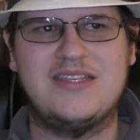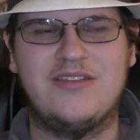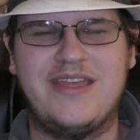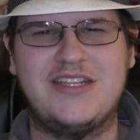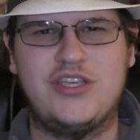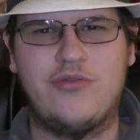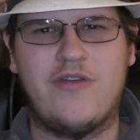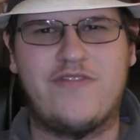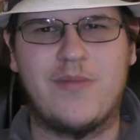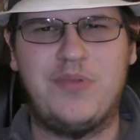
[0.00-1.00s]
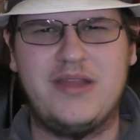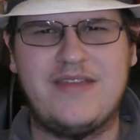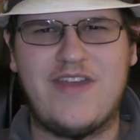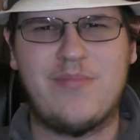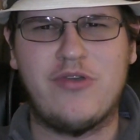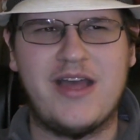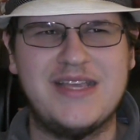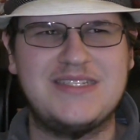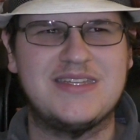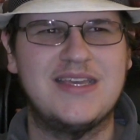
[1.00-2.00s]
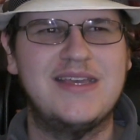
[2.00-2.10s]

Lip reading: they too are completely vaporized.